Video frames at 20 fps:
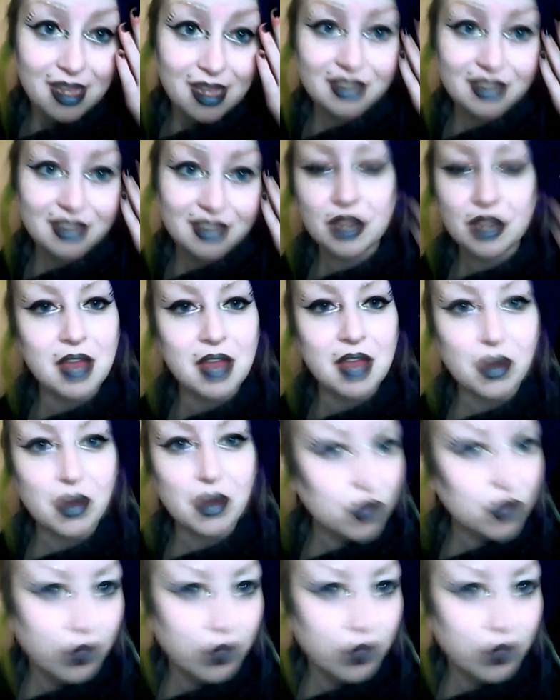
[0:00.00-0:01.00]
So you had
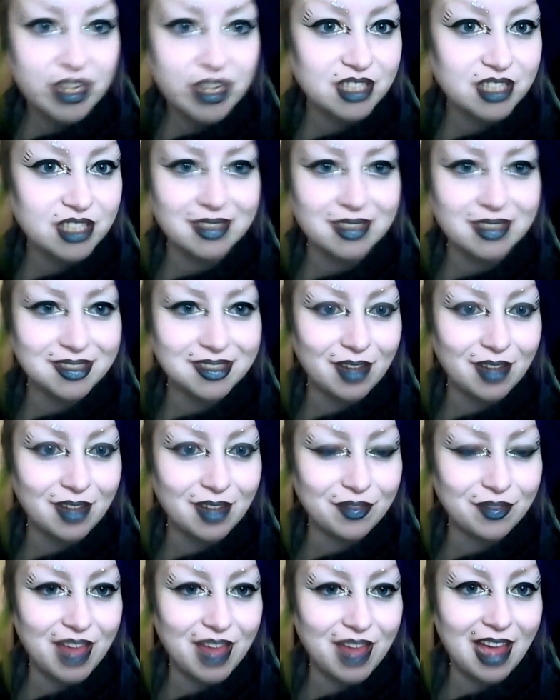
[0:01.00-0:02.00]
all the creatures and
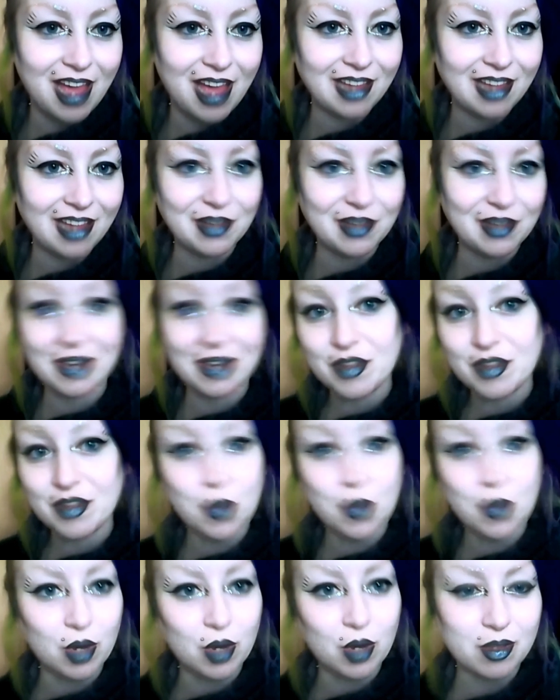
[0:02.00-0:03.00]
stuff there. You had
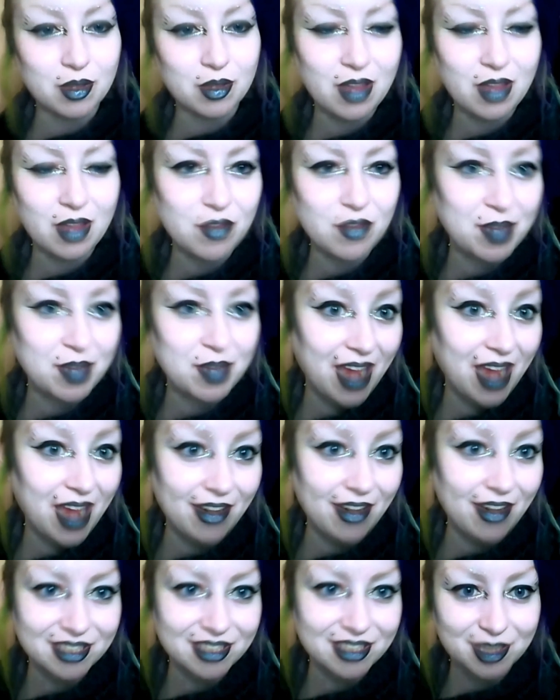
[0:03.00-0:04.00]
a few
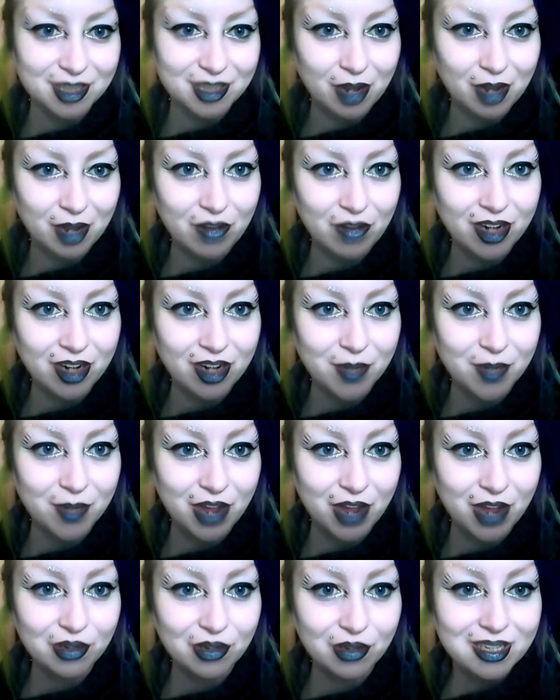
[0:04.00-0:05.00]
characters around and
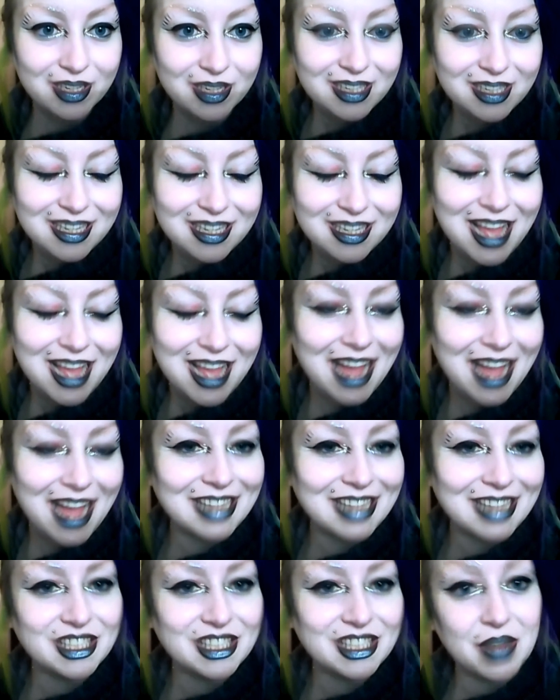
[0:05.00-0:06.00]
about,
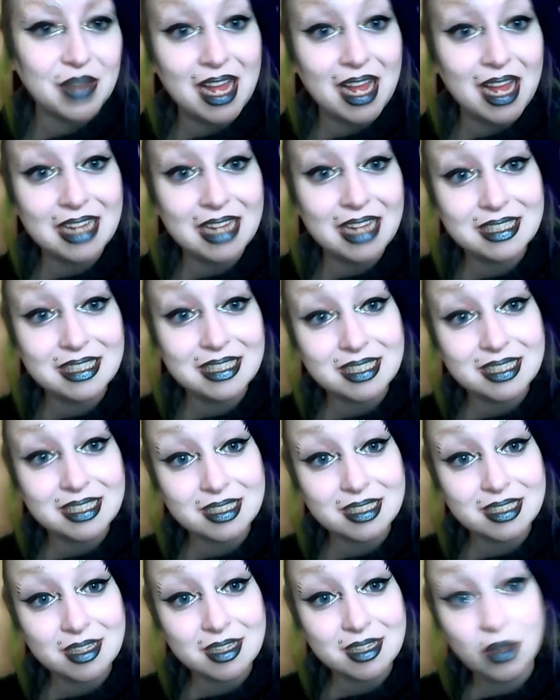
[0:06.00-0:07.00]
and you had
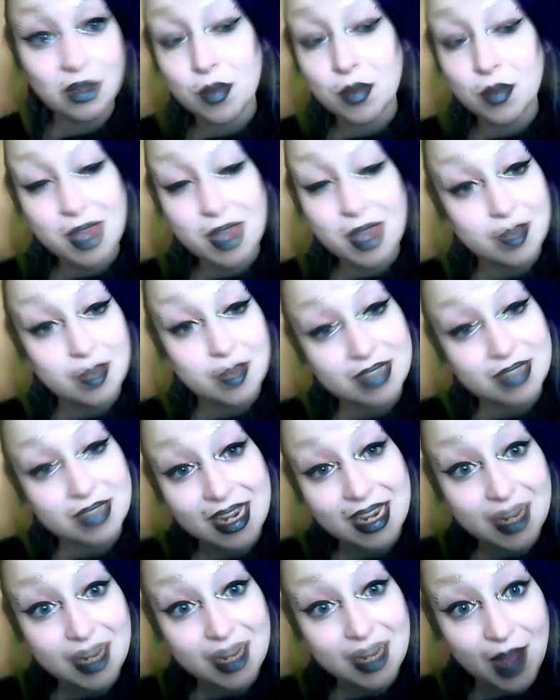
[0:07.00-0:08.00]
all the makeup and
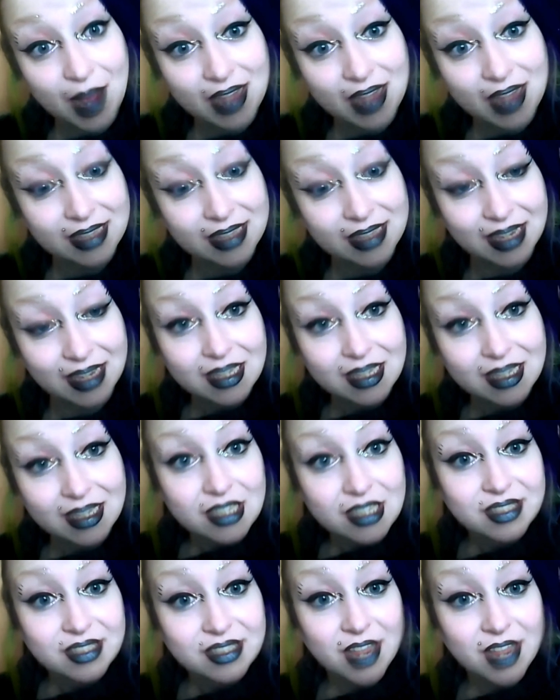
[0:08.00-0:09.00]
technique behind it.
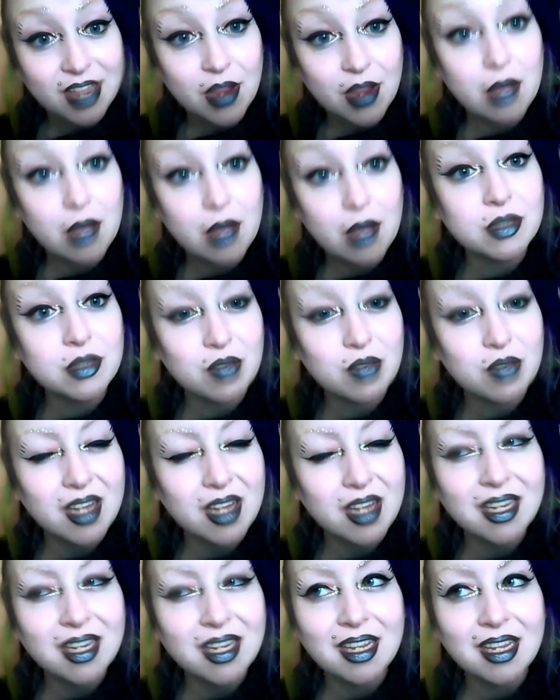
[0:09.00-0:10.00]
So it
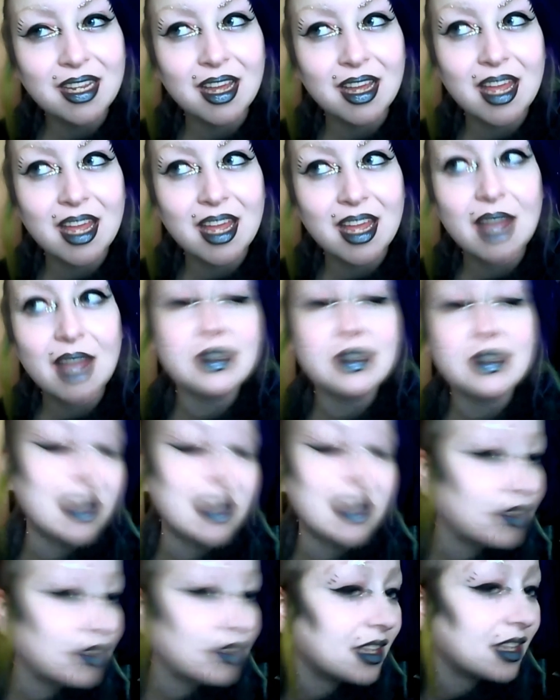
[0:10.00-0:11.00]
was
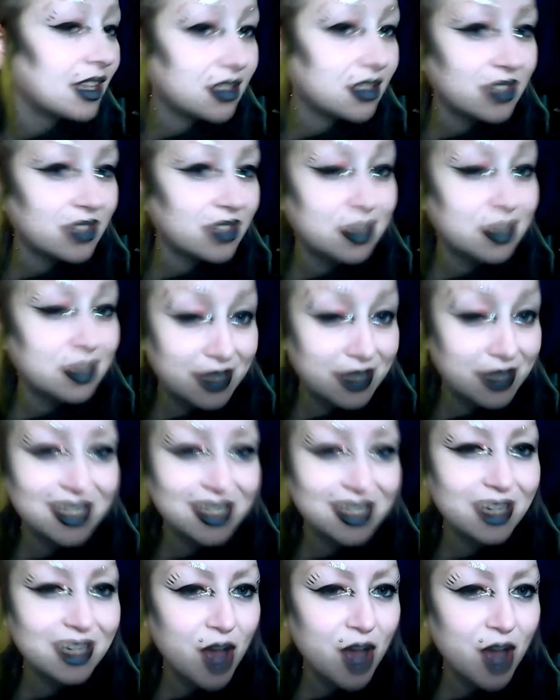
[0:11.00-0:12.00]
definitely something that's
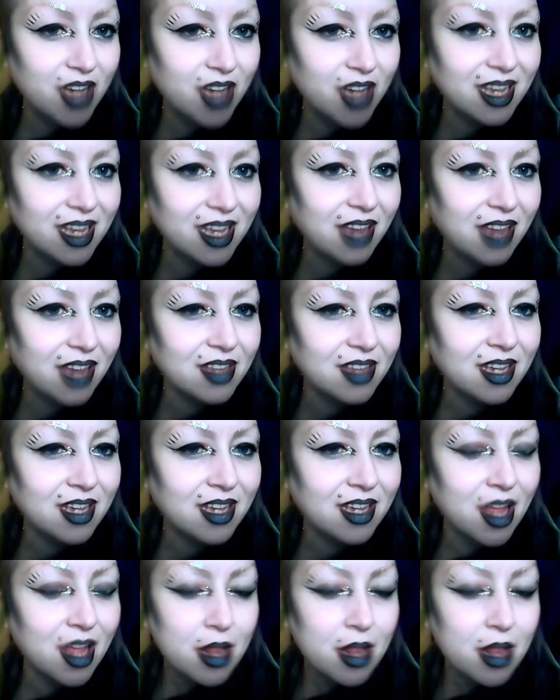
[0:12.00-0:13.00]
missing in the market, I think.